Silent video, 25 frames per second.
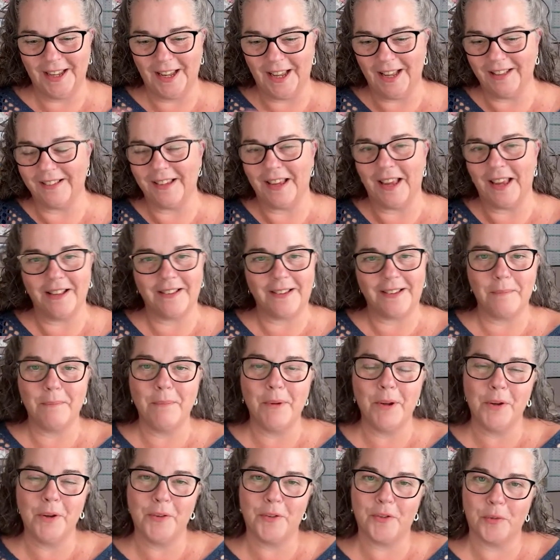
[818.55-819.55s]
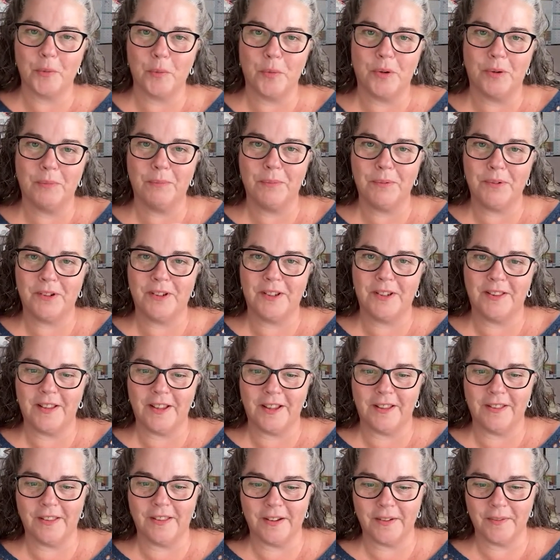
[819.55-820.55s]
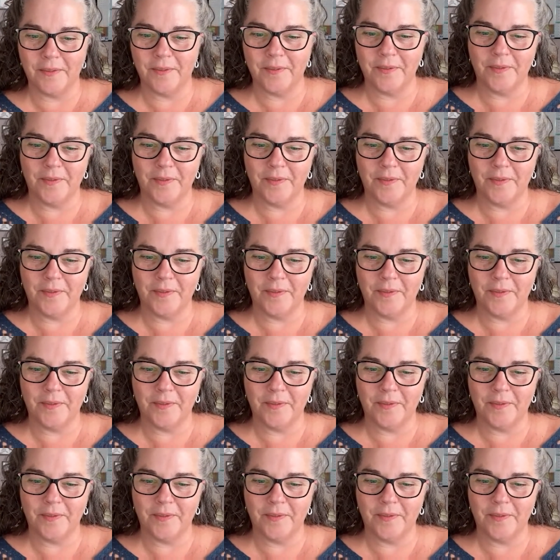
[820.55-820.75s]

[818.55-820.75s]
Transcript: as it moves from one to the other.